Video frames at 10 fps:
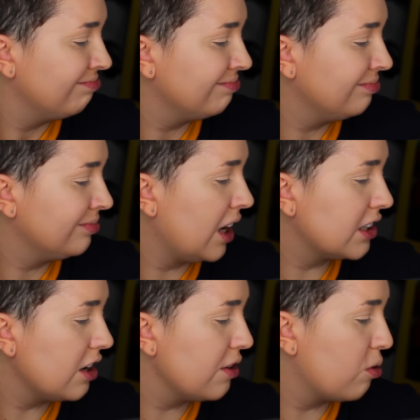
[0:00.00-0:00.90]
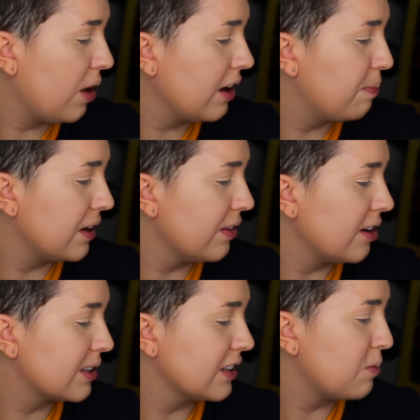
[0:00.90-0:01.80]
I go to quite a bit of
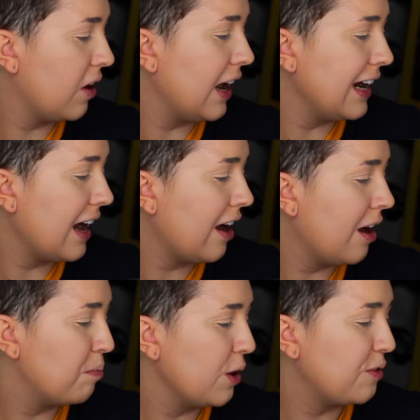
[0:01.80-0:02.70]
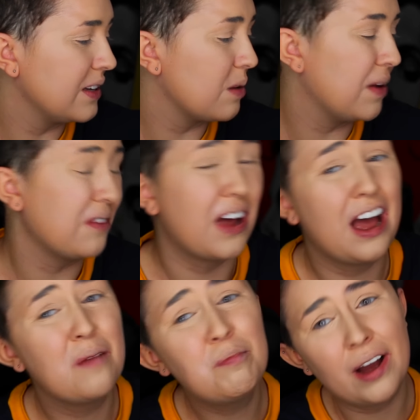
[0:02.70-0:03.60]
those because my boyfriend's a bit of
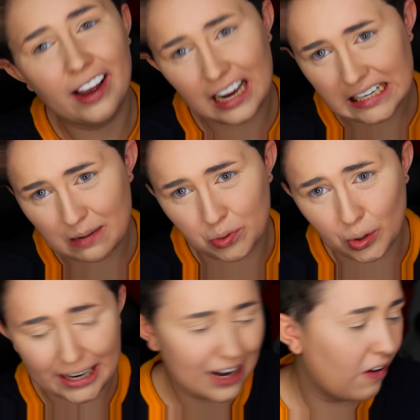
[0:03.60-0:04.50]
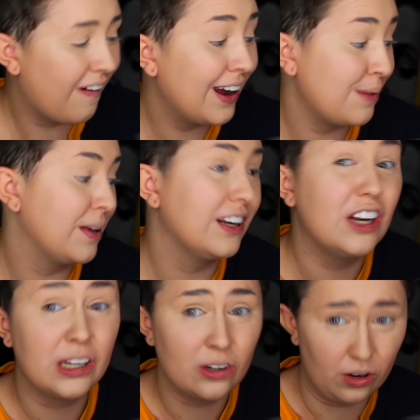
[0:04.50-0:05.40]
a party boy. I'm
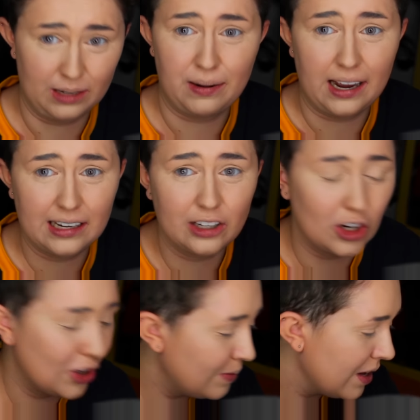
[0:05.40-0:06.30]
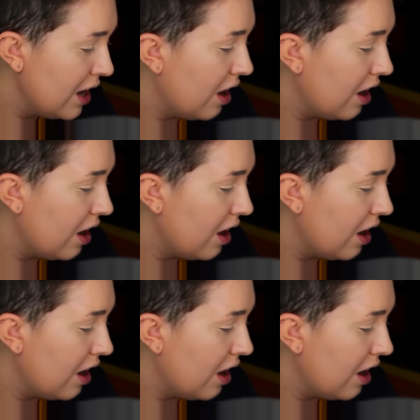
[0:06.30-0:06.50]
not a party girl.